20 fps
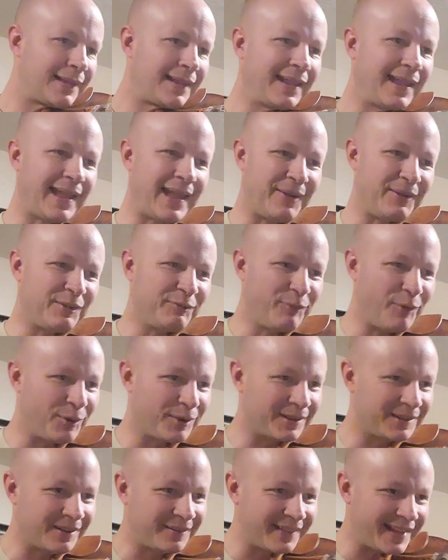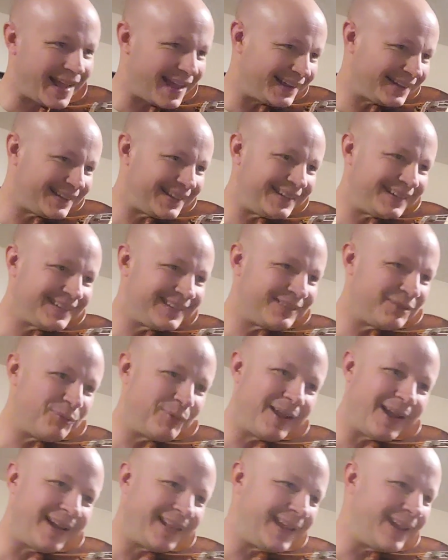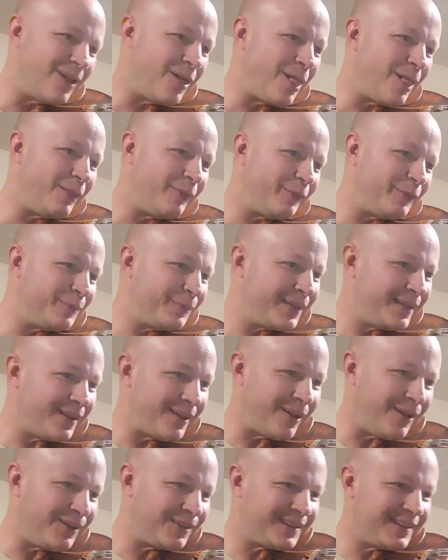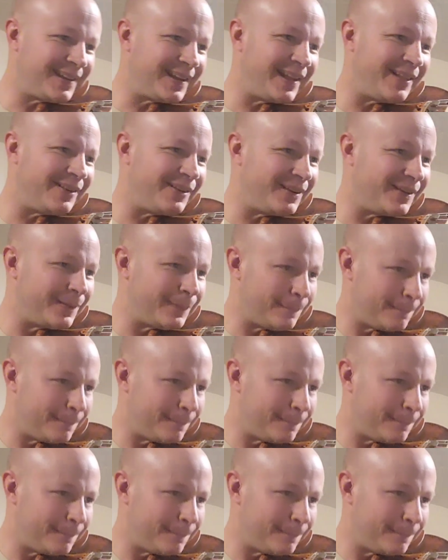Okay, let's focus on the accents. We got to get all of them all together.